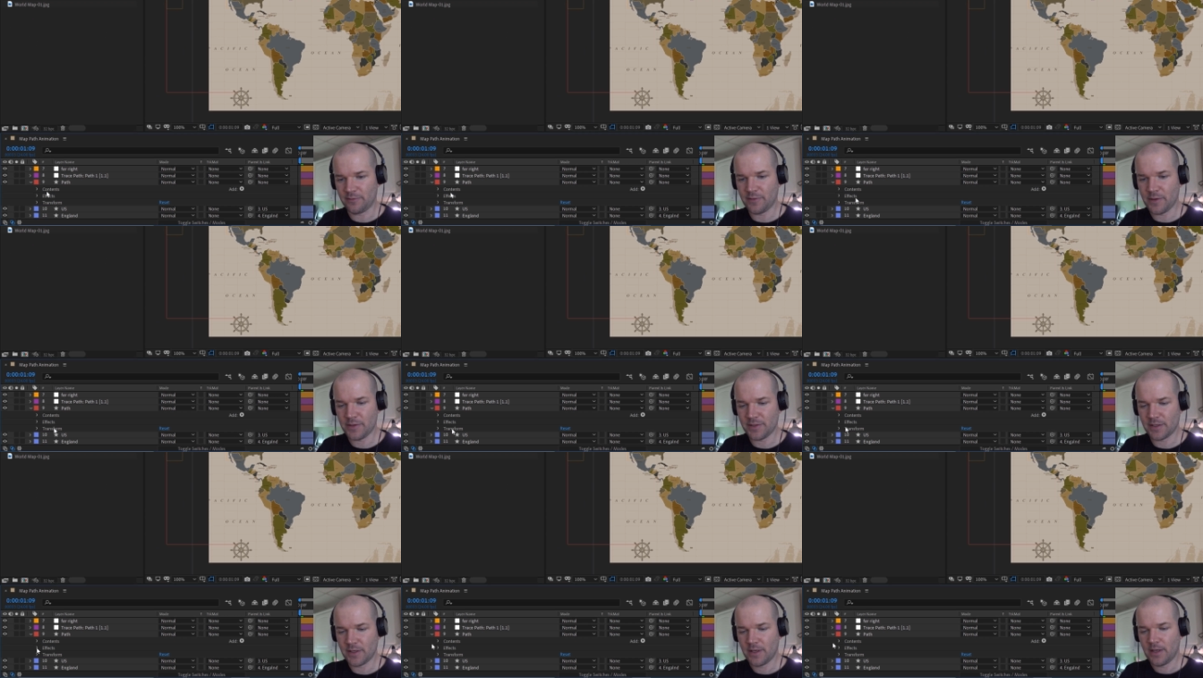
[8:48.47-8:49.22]

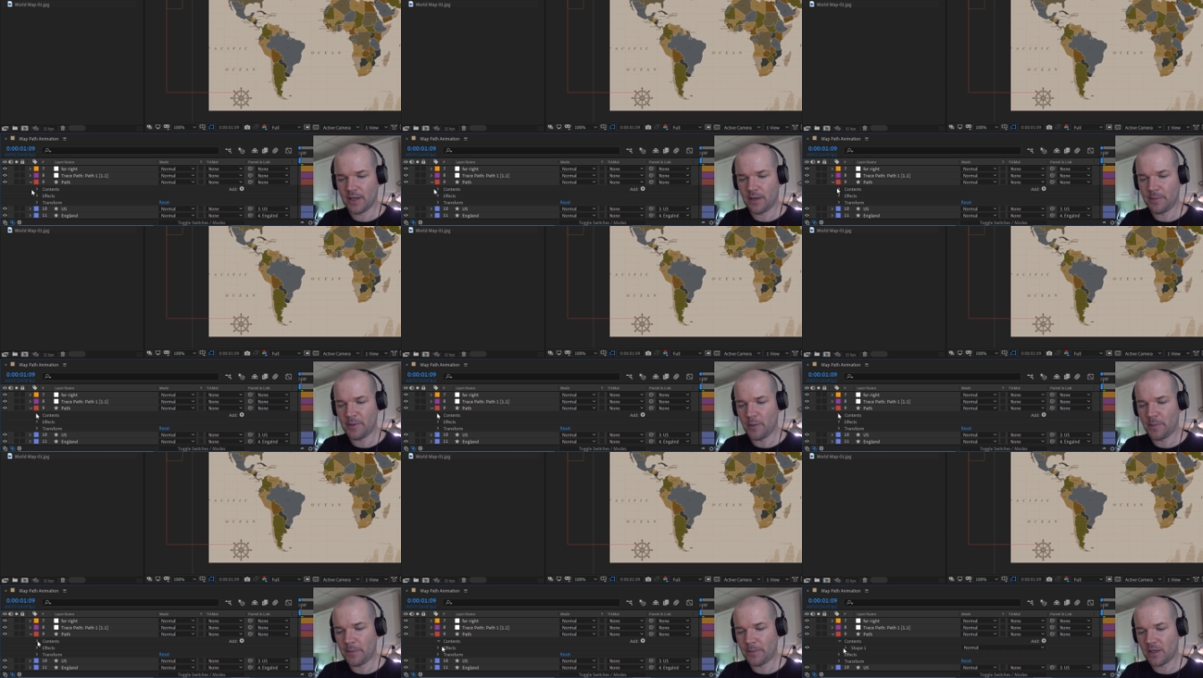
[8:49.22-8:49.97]
First, I'm gonna
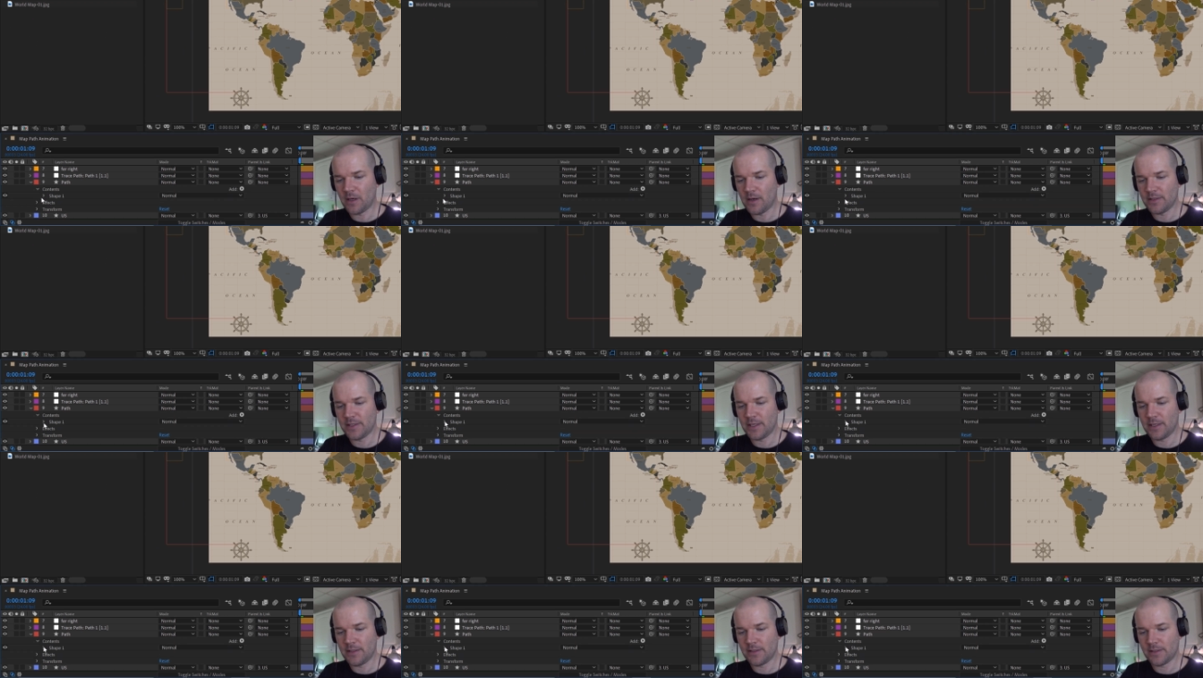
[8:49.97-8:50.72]
open up the
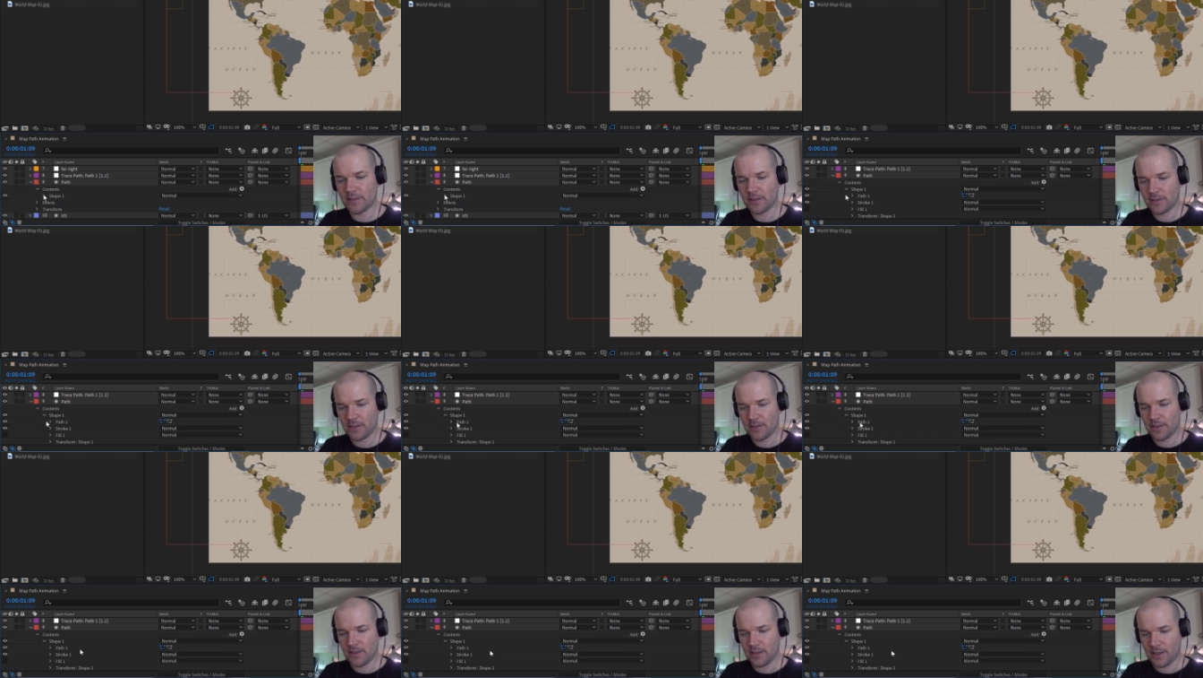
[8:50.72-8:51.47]
contents
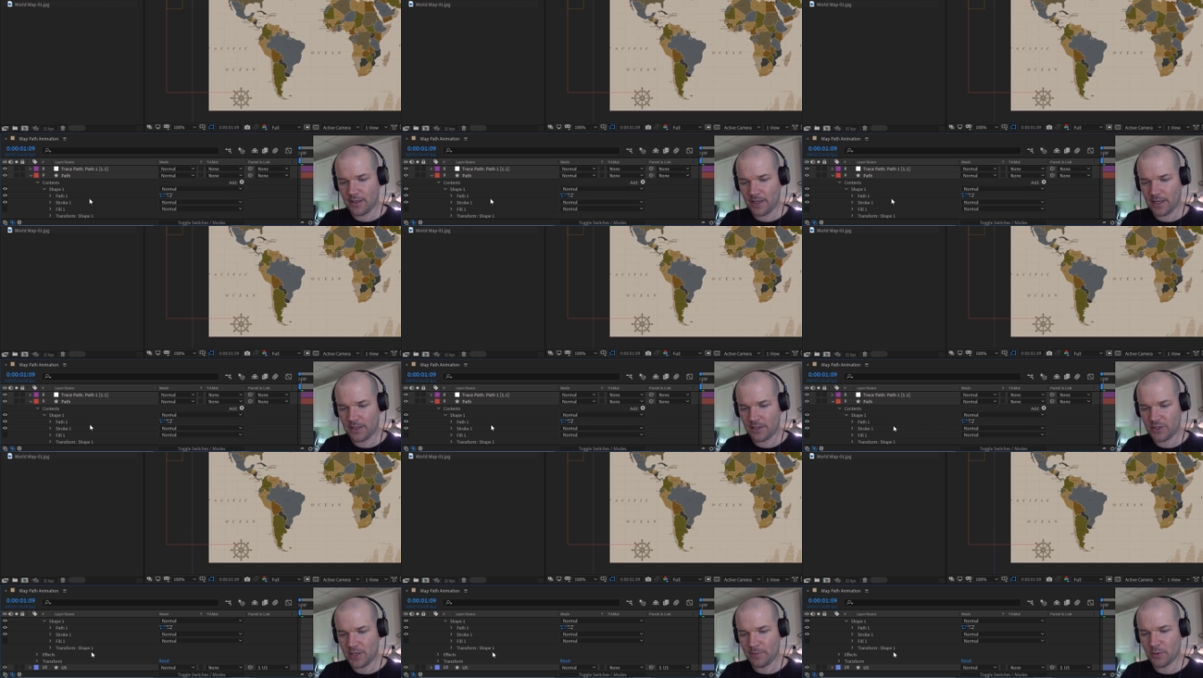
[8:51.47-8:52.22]
and
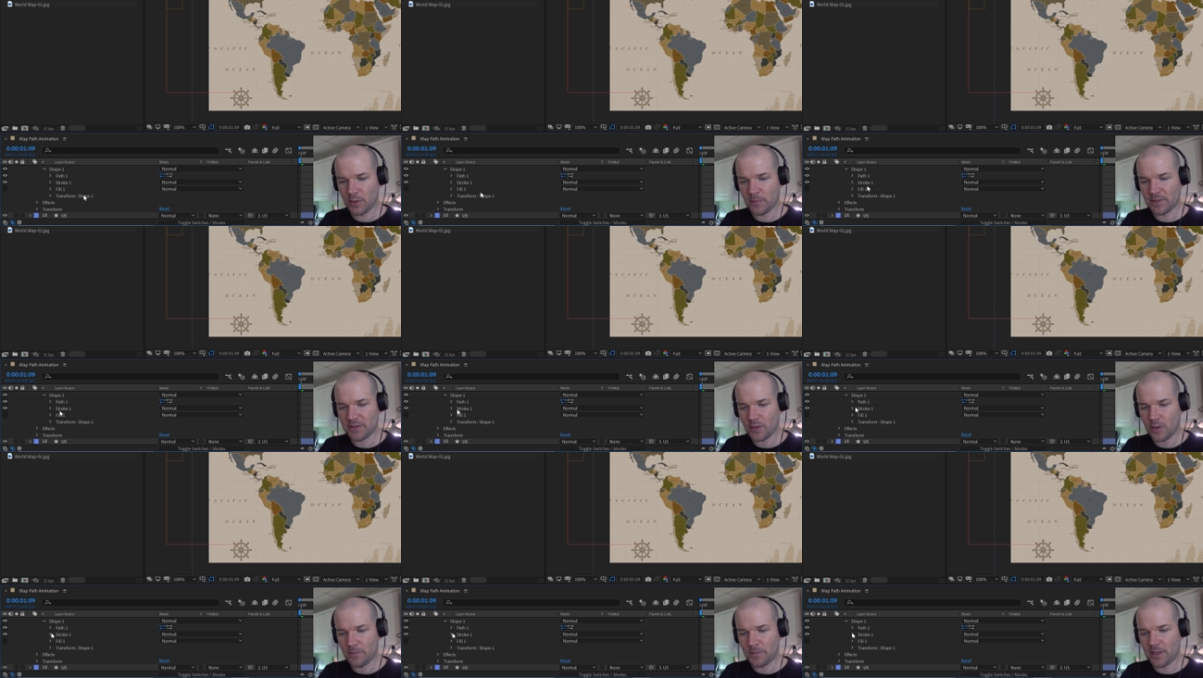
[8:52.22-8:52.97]
the shape group. Let's
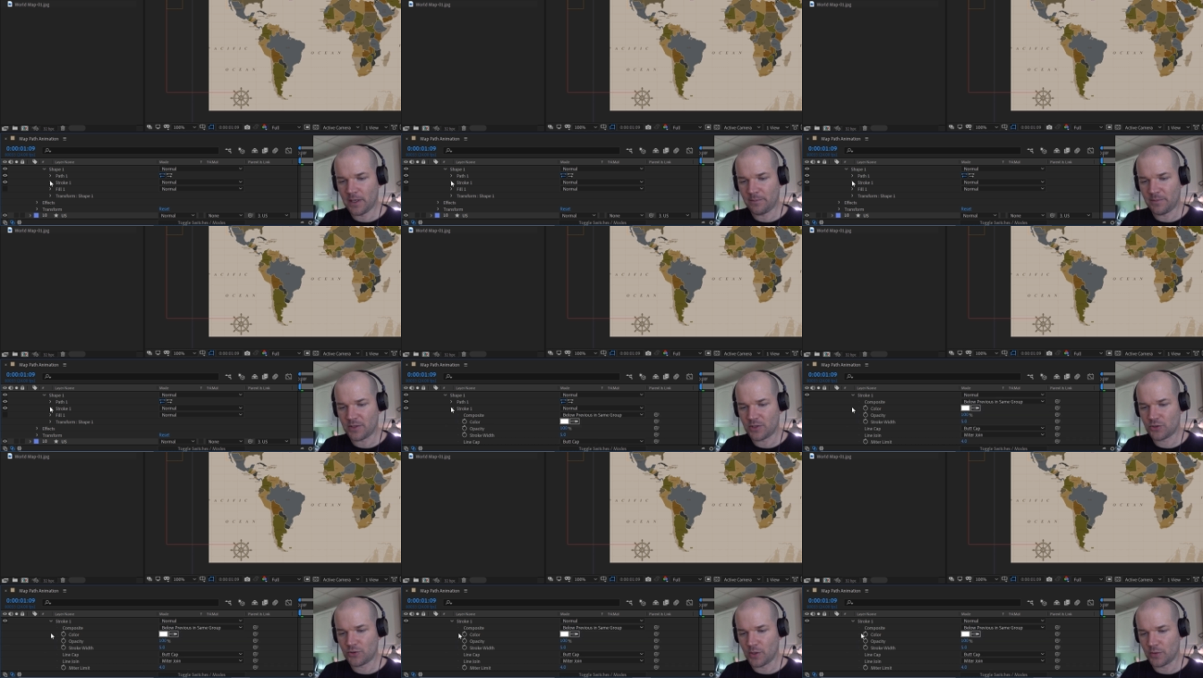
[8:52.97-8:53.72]
open up the
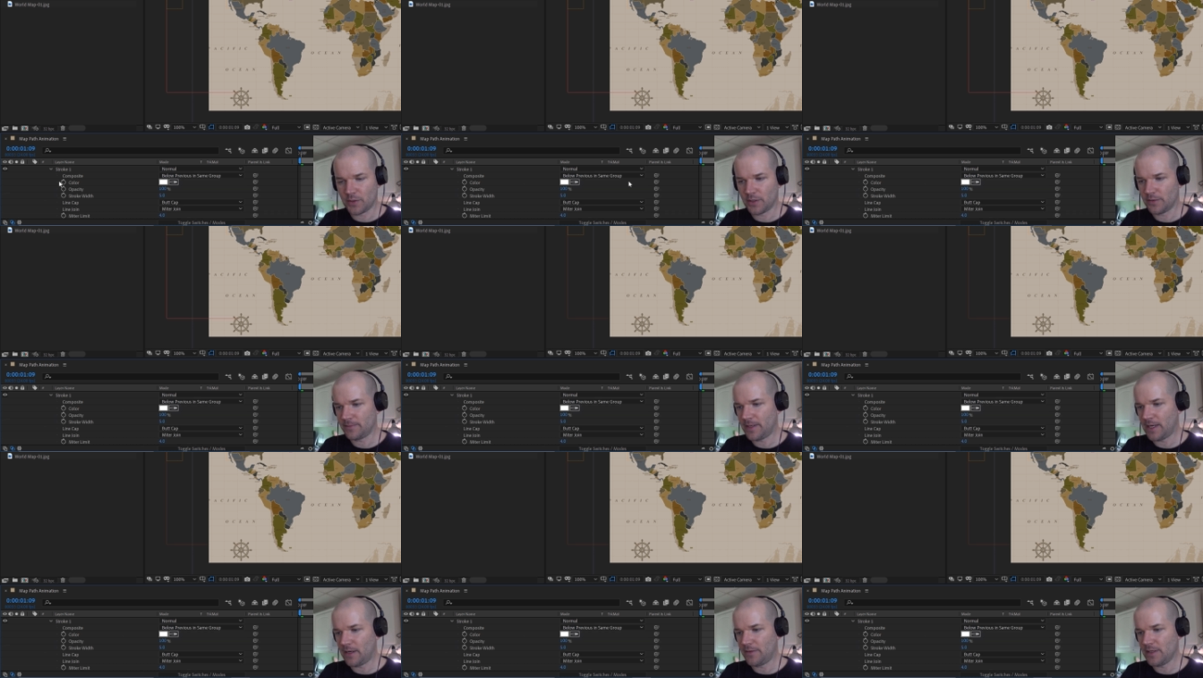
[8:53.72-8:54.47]
stroke.
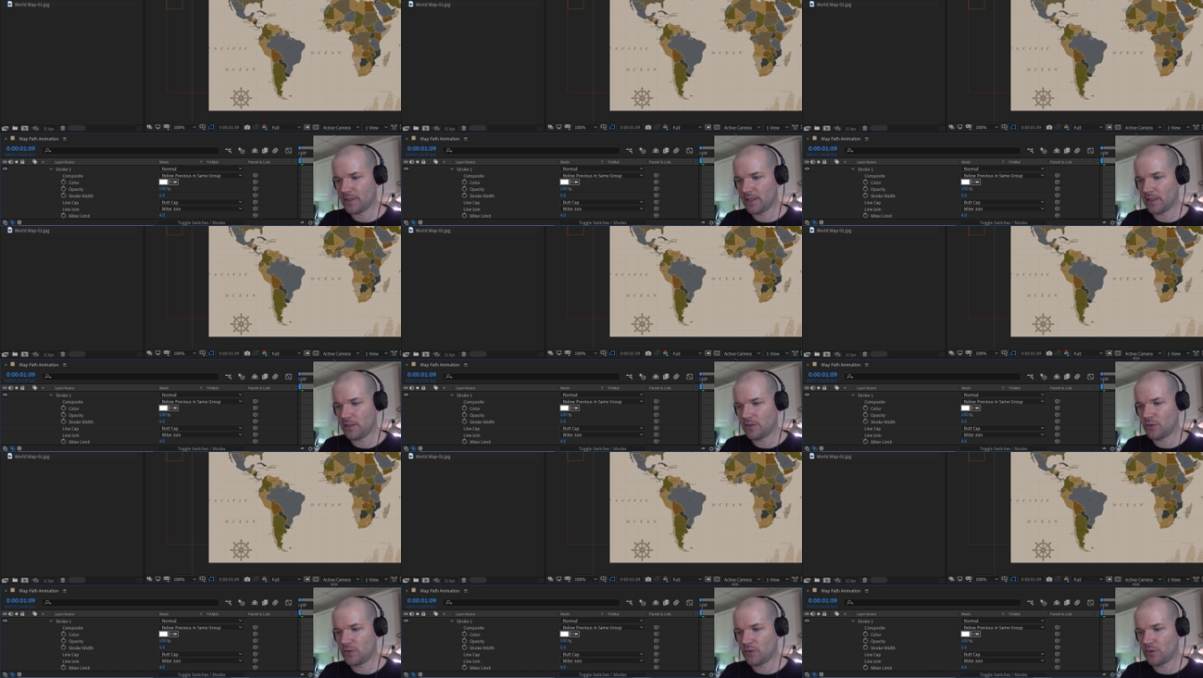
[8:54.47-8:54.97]
Now this I can